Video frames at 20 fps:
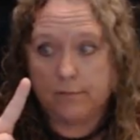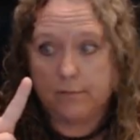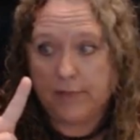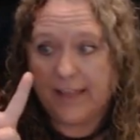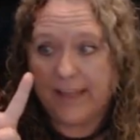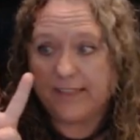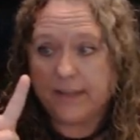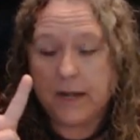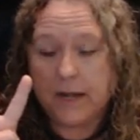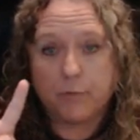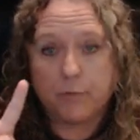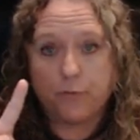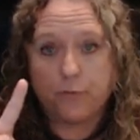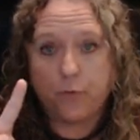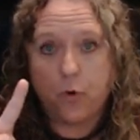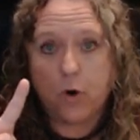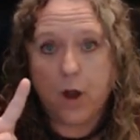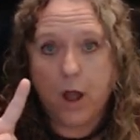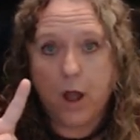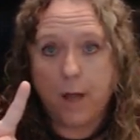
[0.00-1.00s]
like the number
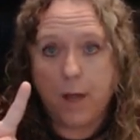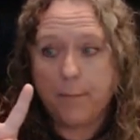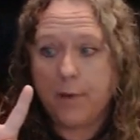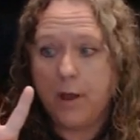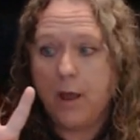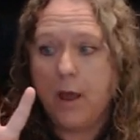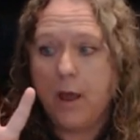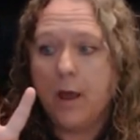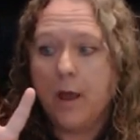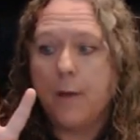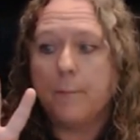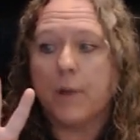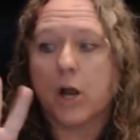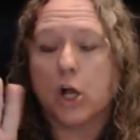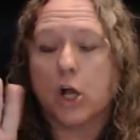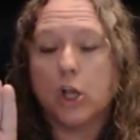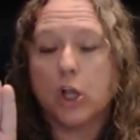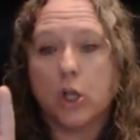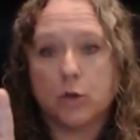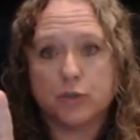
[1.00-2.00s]
4 up, but
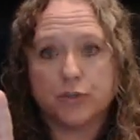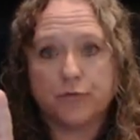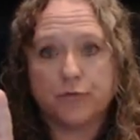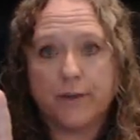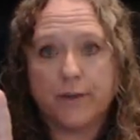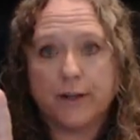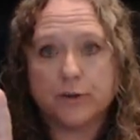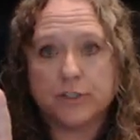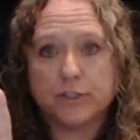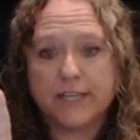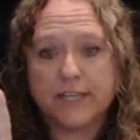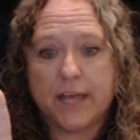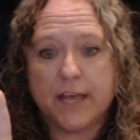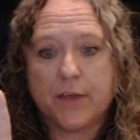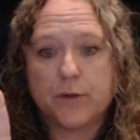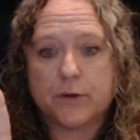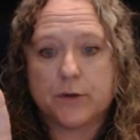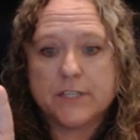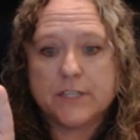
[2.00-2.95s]
close your fingers together,